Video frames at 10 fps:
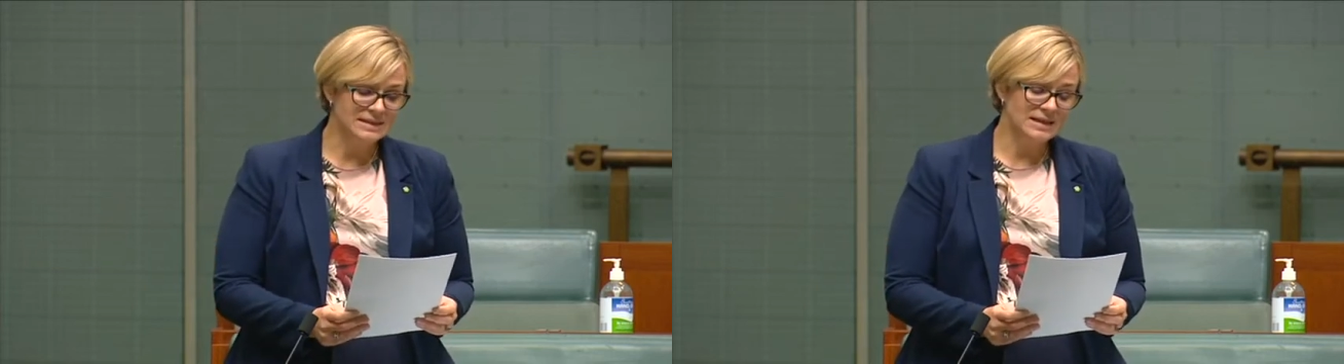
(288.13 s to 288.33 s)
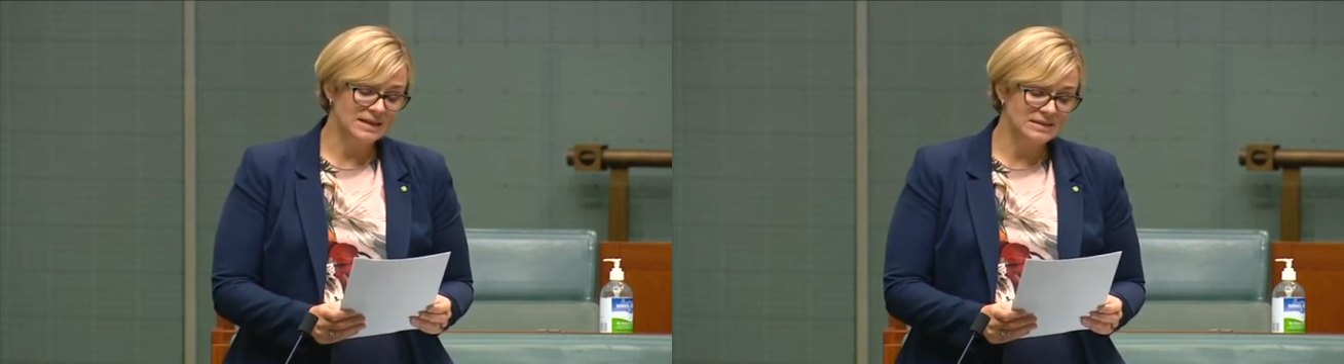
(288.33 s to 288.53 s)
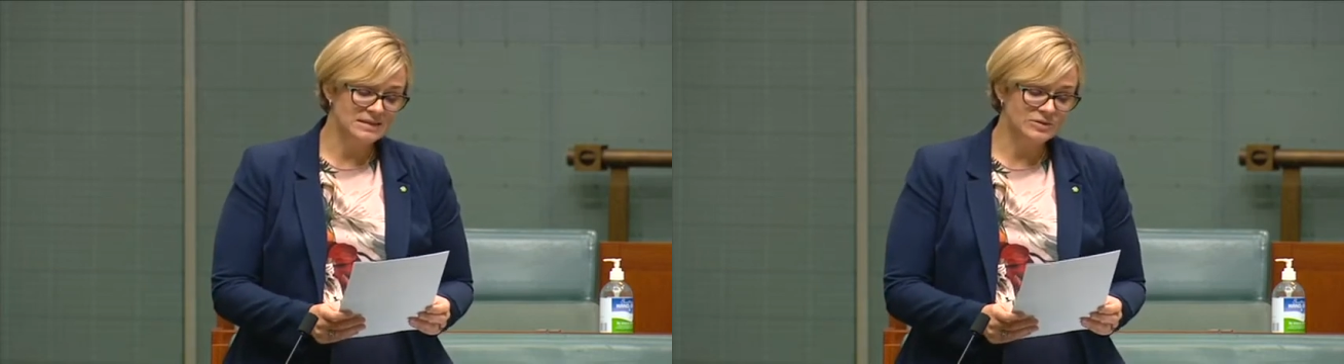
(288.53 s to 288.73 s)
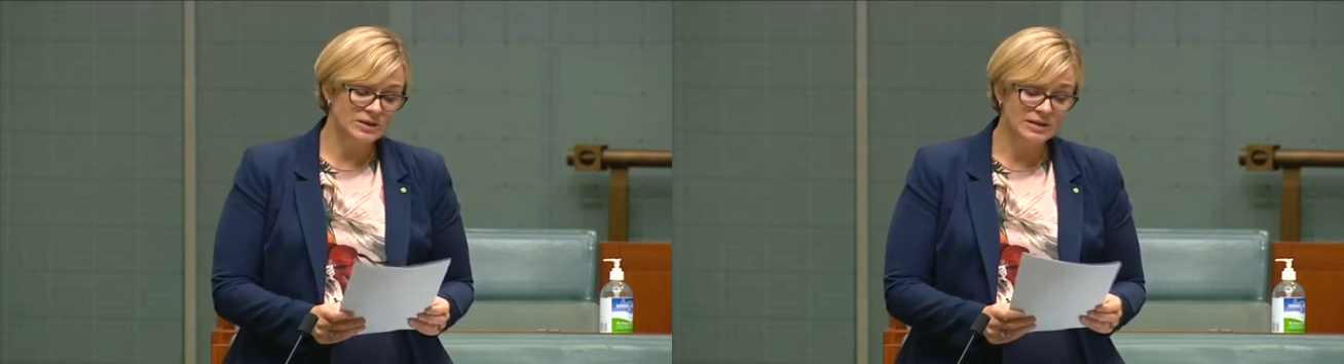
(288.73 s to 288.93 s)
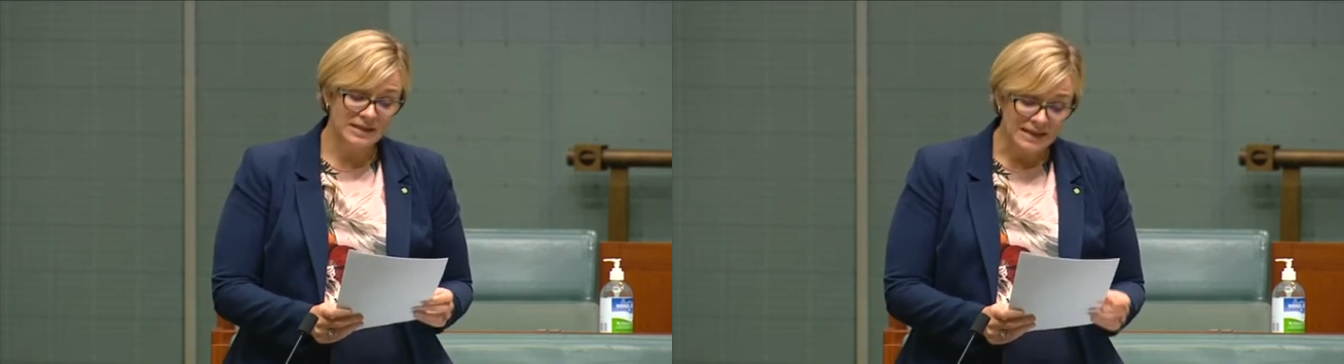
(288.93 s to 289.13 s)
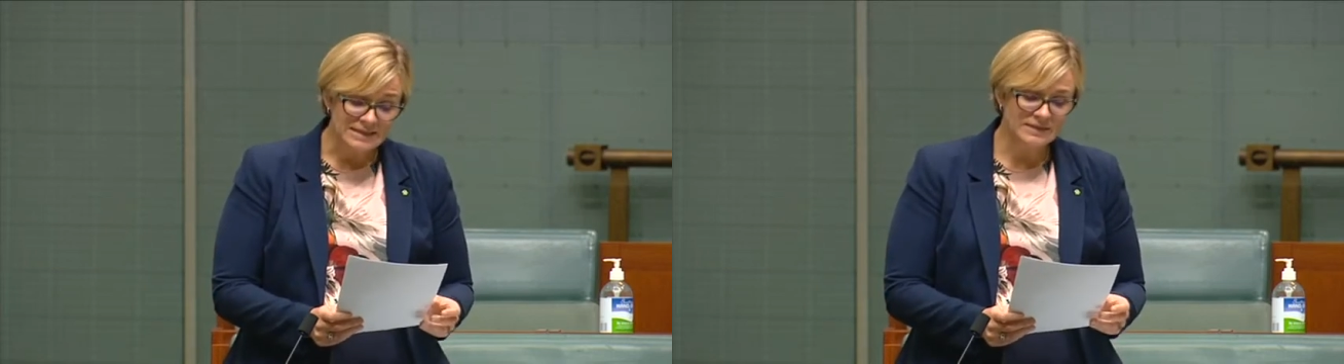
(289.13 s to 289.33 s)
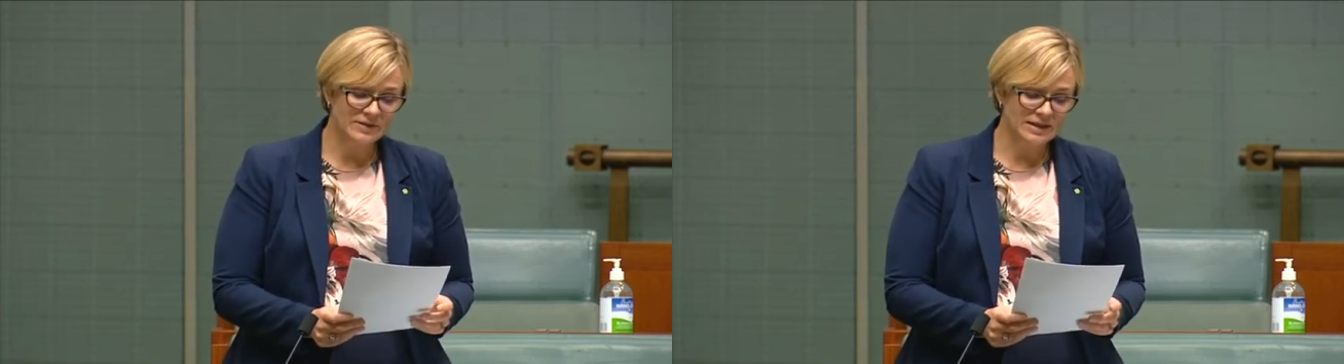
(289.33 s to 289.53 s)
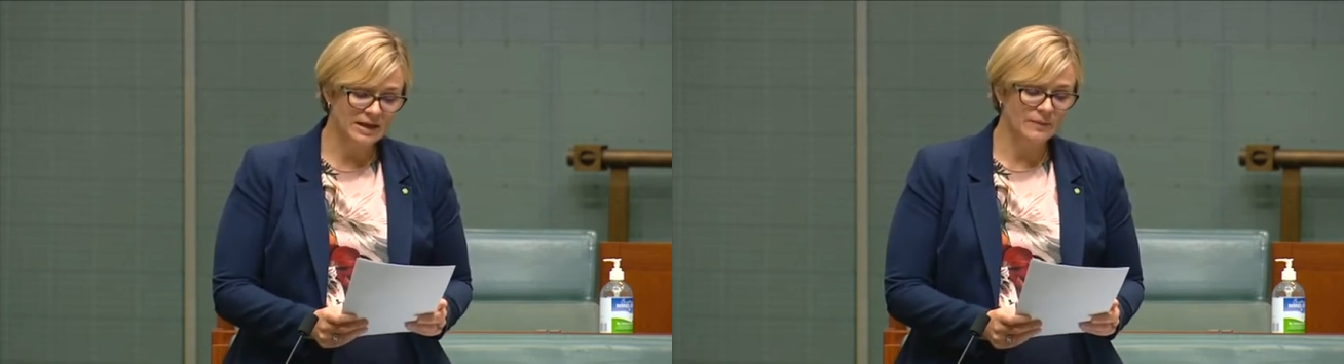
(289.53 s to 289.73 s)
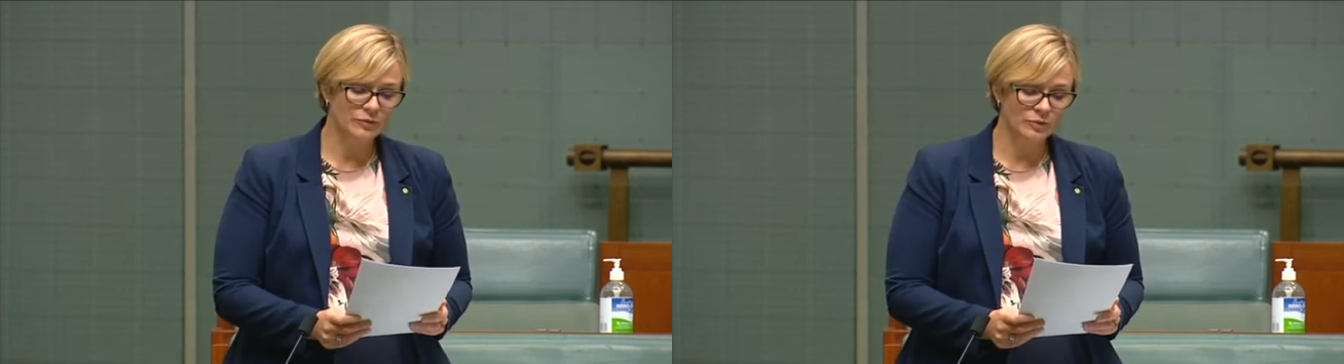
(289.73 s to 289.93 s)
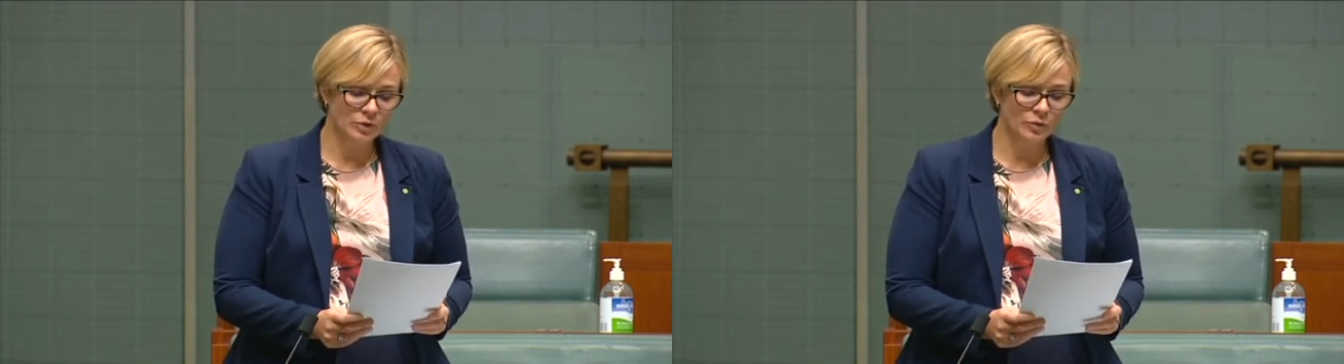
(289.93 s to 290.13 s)
the industry collectively come
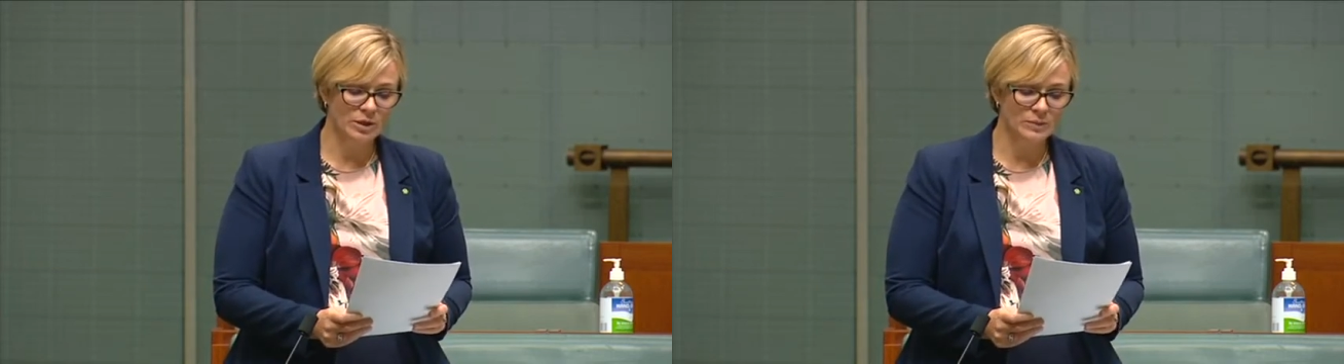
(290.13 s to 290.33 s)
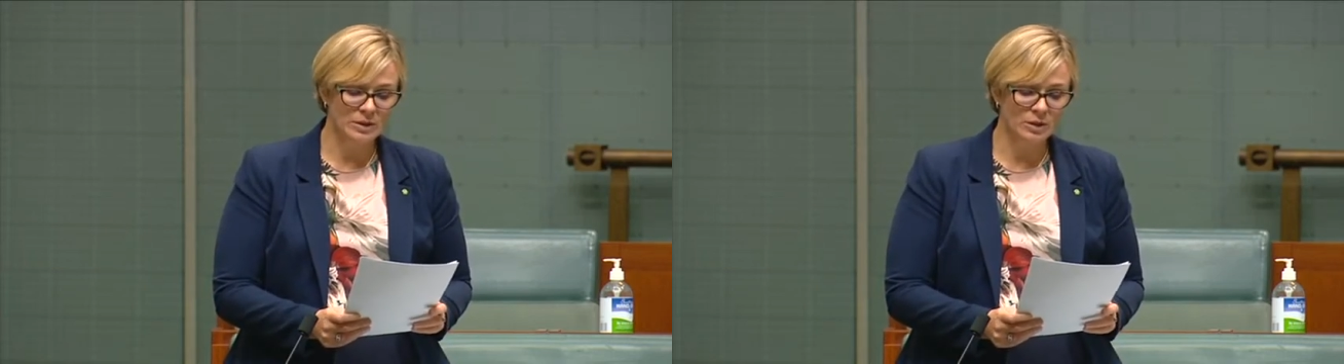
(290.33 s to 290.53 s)
to an agreement